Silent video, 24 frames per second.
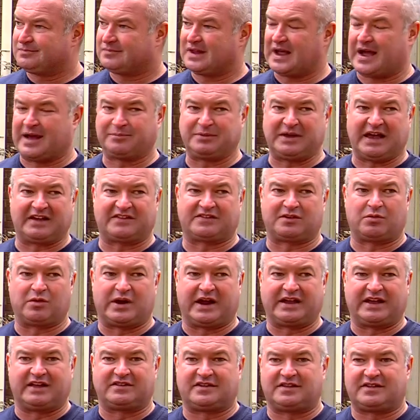I'm guessing when I
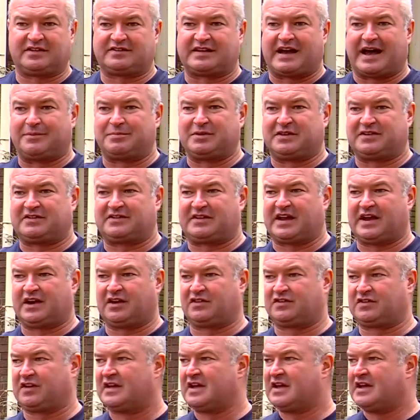get to the top of the
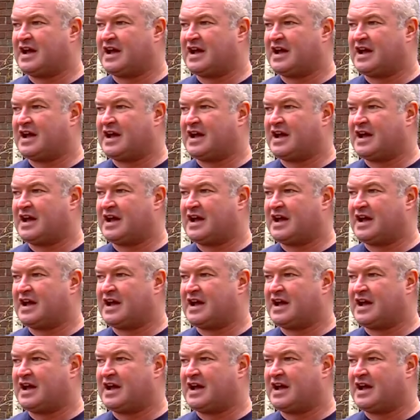stairs,